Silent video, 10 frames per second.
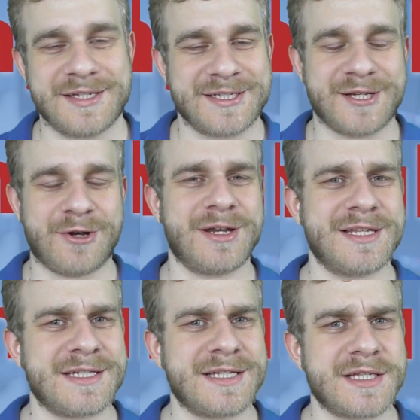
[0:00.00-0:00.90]
So
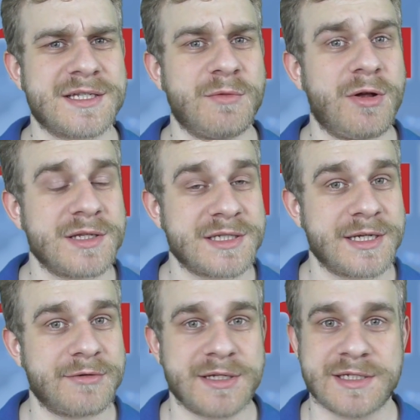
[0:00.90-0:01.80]
this is a small
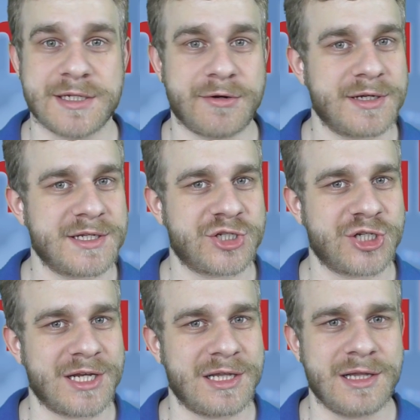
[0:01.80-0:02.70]
series here on this
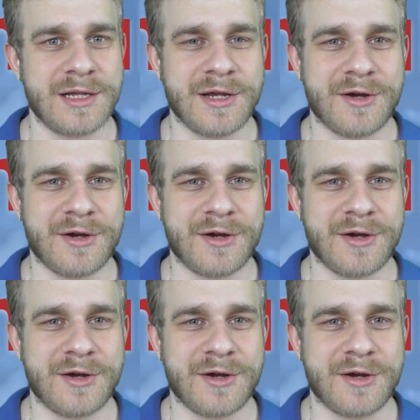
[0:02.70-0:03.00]
channel